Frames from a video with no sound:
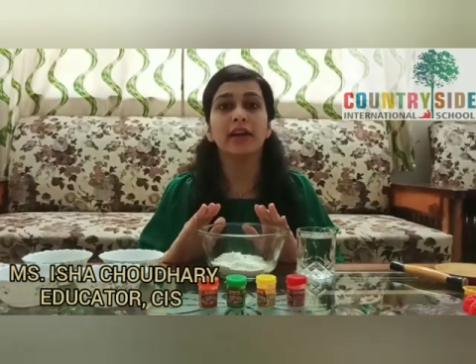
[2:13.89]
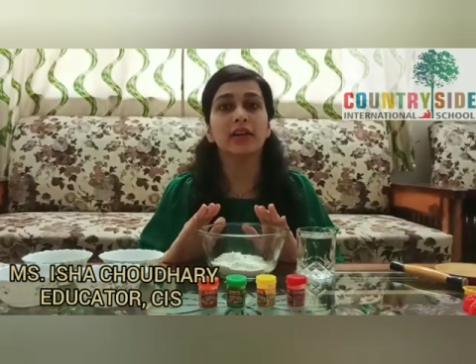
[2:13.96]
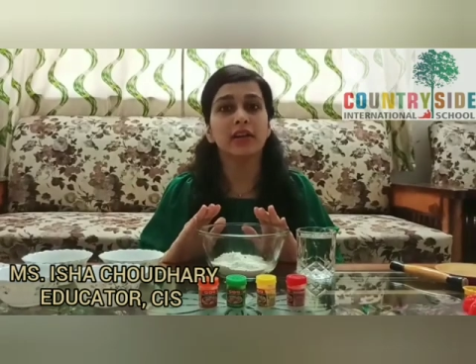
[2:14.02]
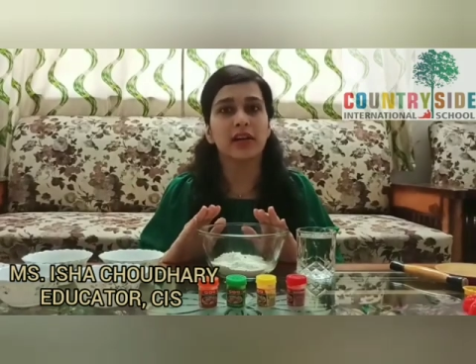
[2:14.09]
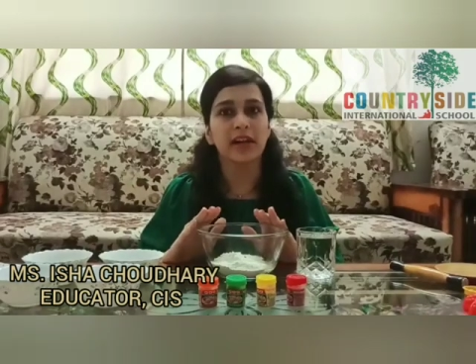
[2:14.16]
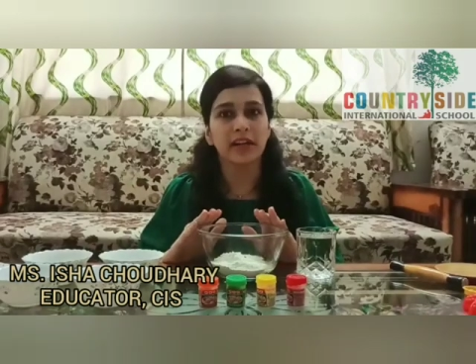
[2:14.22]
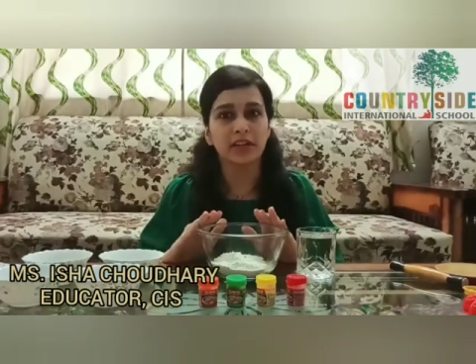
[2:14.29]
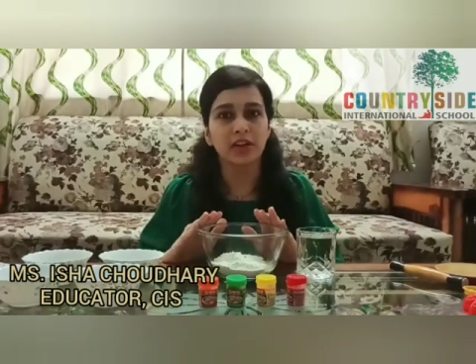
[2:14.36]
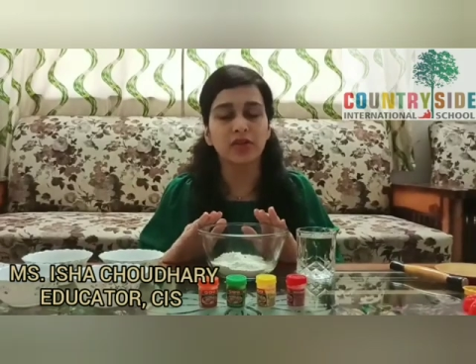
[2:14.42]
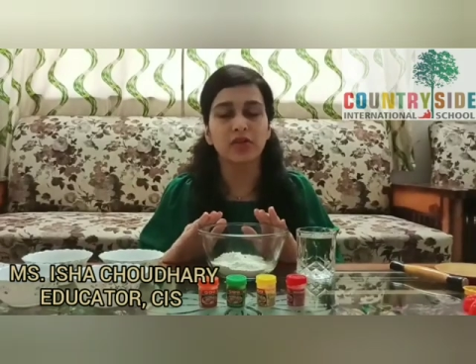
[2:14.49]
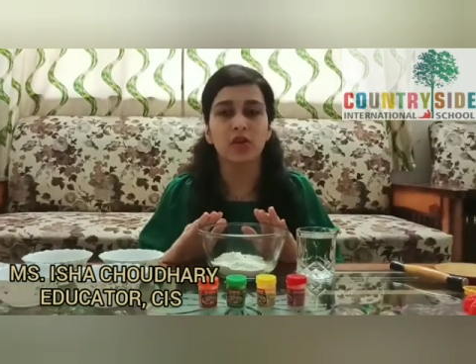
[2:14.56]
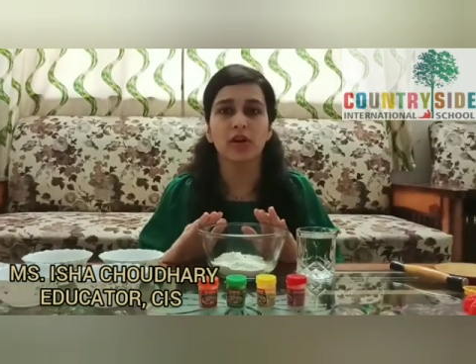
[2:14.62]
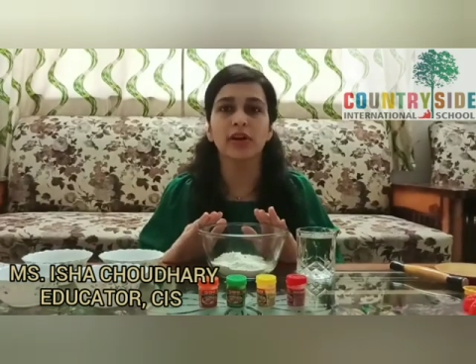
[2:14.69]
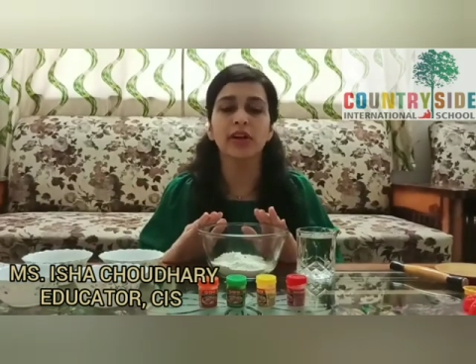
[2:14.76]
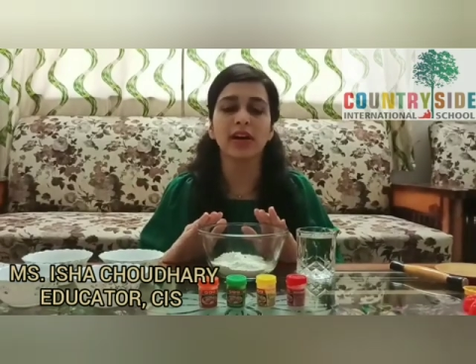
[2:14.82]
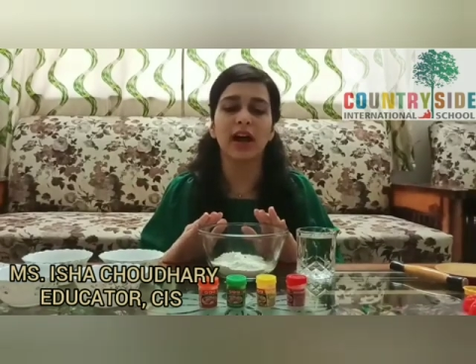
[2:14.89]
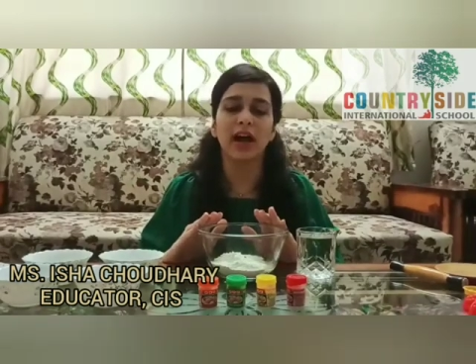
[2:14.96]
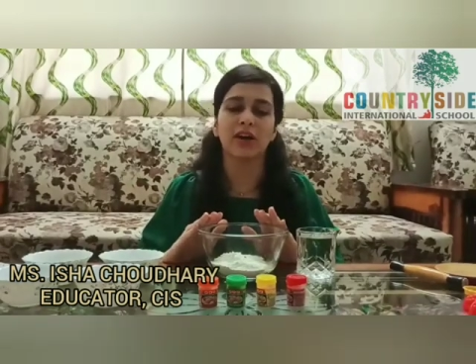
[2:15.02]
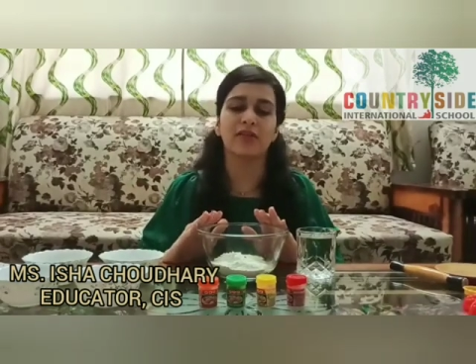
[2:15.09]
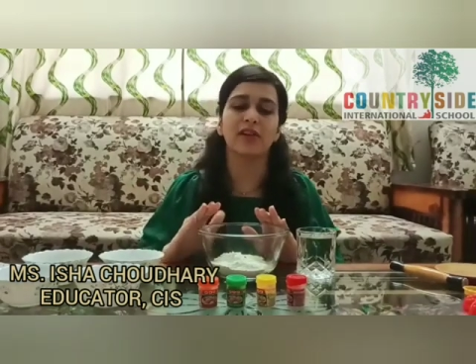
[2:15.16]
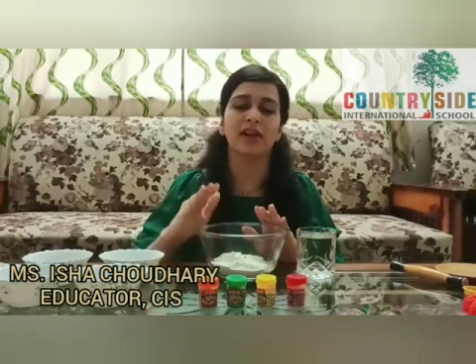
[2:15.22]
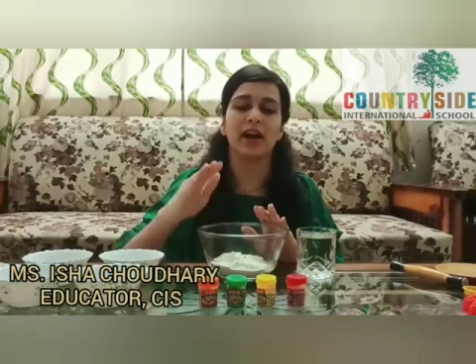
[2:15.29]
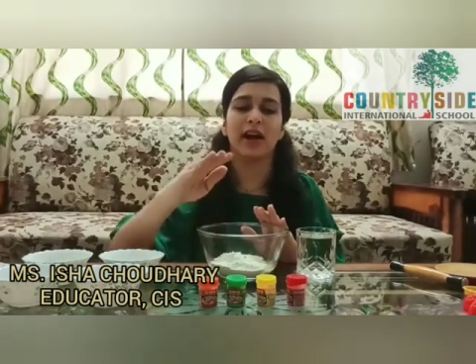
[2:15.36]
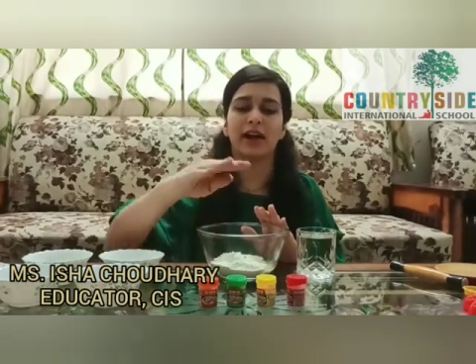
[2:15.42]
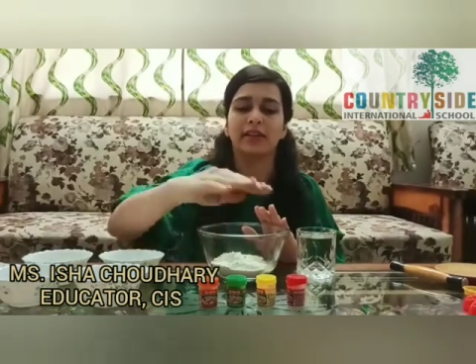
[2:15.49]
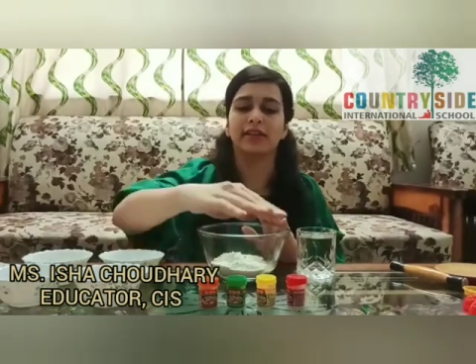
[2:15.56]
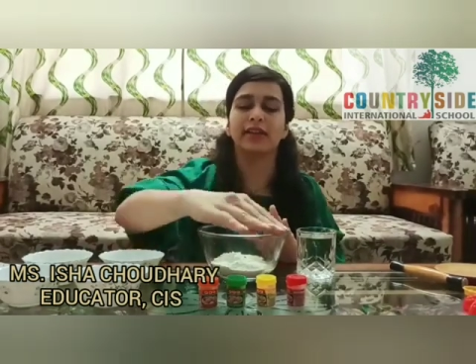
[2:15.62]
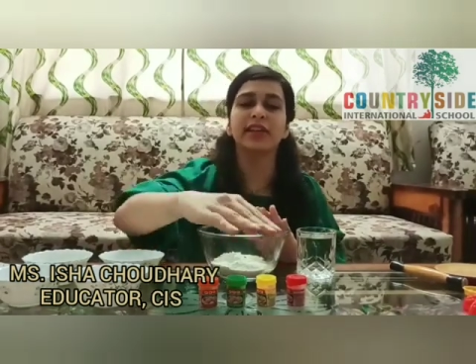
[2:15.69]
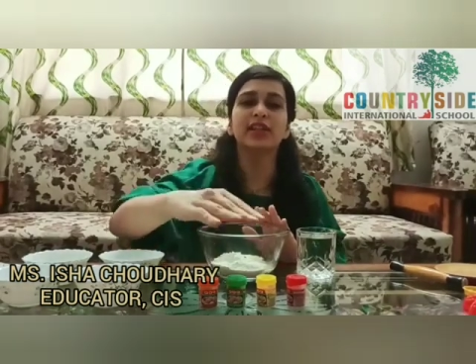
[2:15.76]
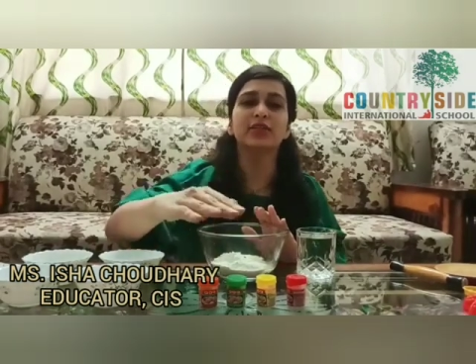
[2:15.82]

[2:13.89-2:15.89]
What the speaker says: and later on I will add